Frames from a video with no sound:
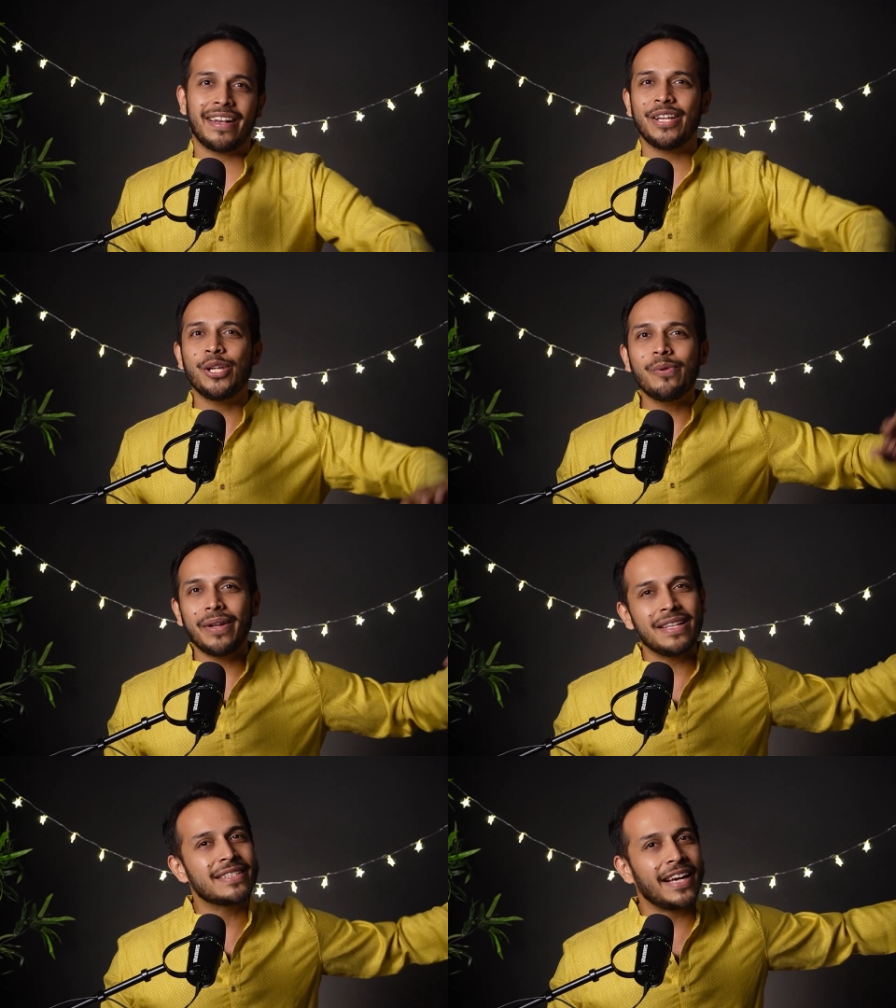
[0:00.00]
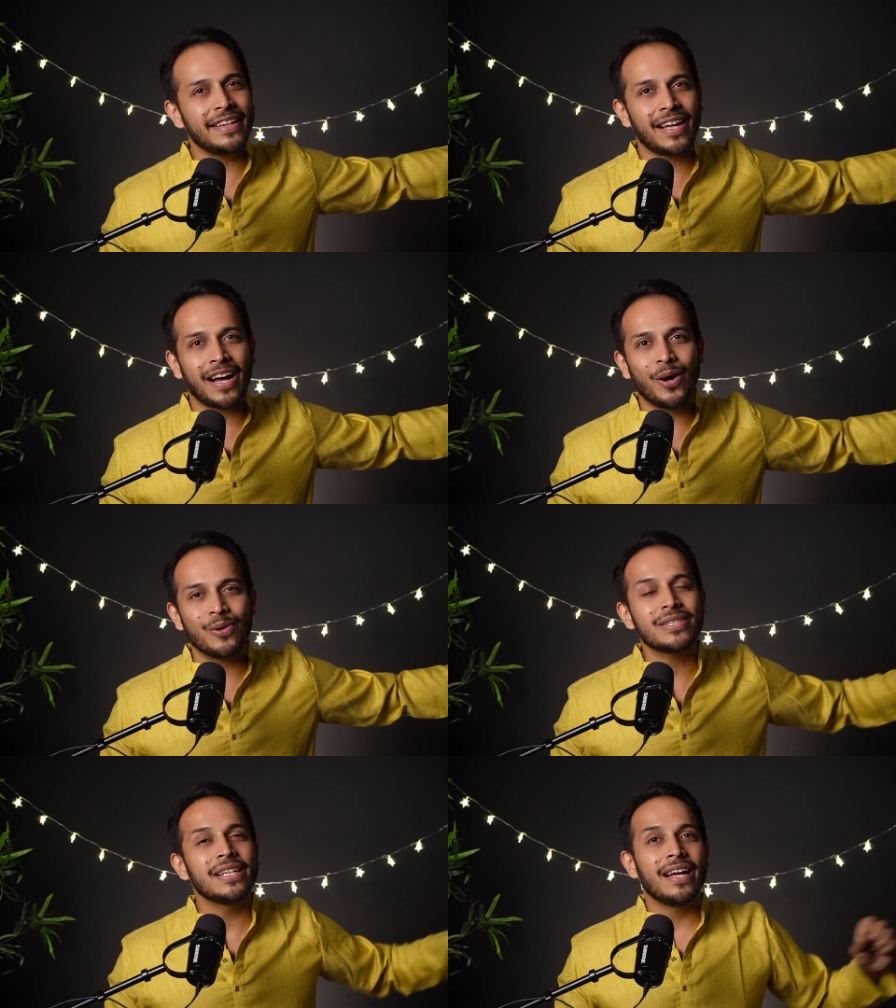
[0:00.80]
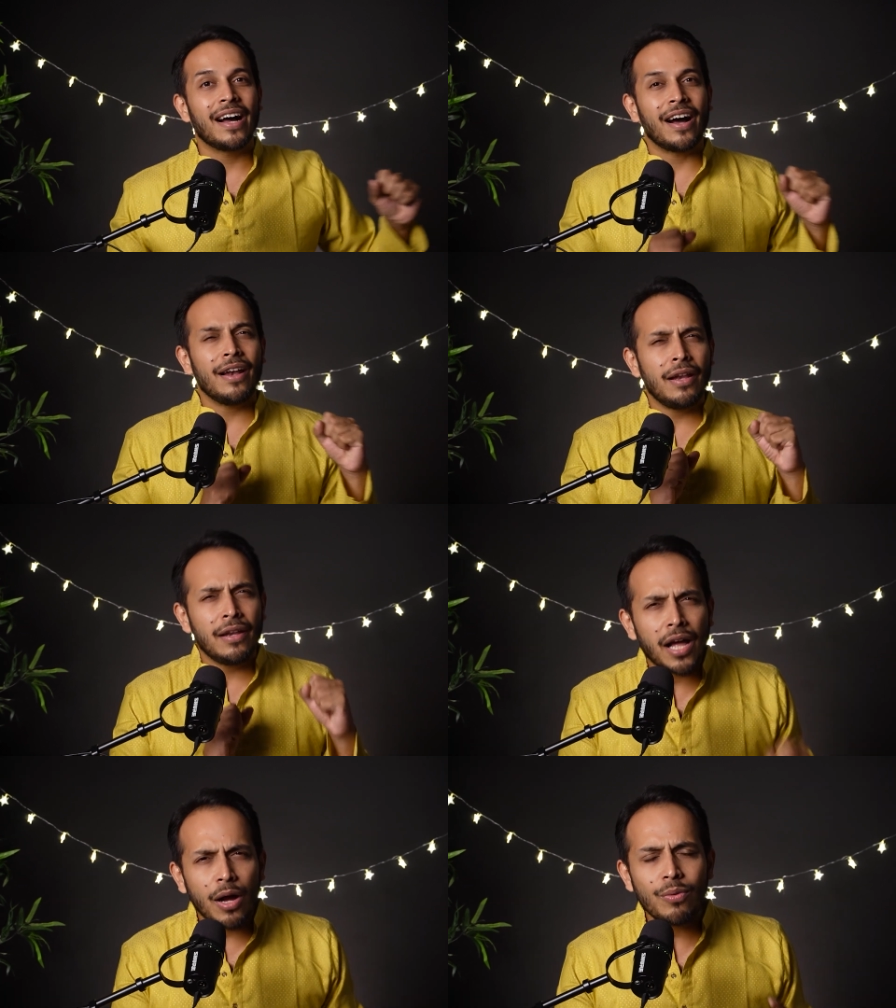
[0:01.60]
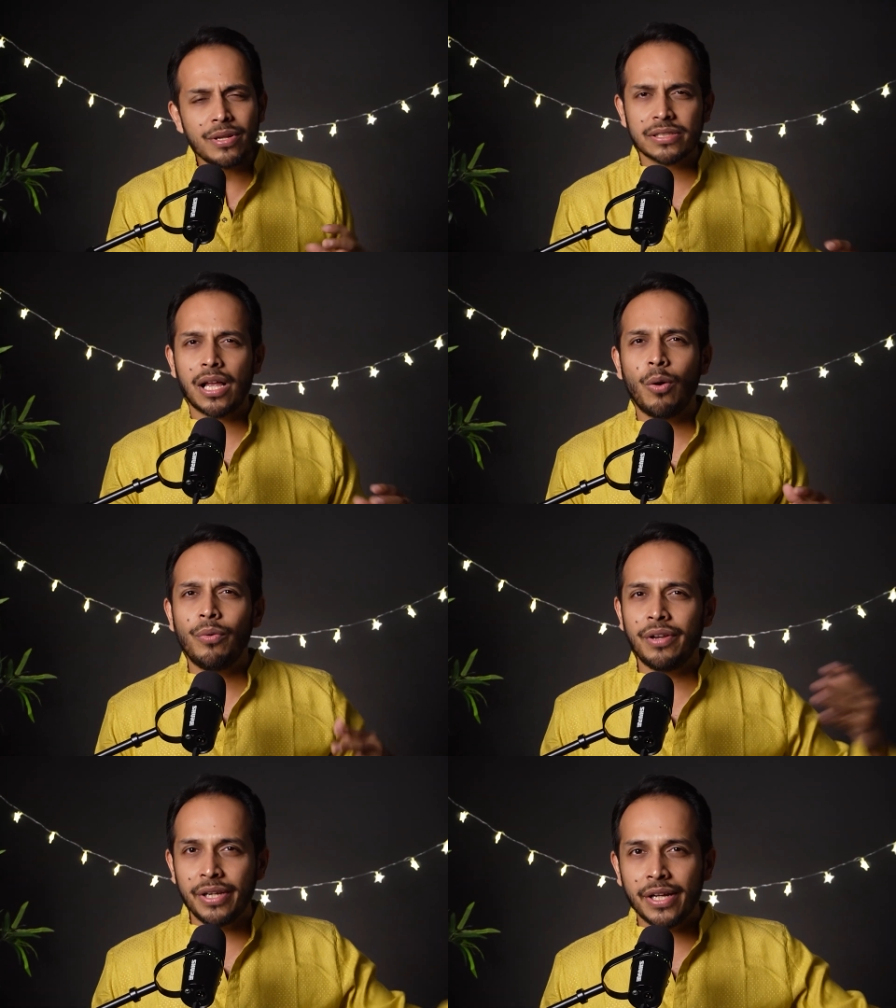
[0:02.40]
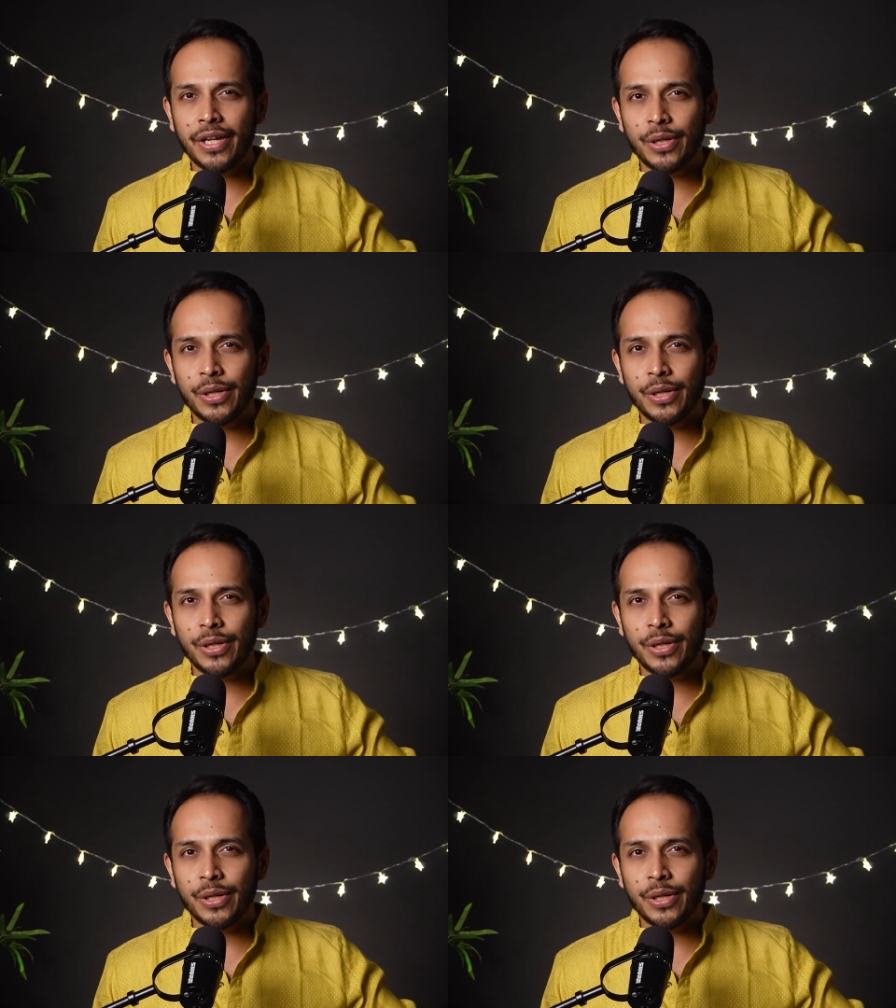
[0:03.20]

and you were inside the house, a loud sound near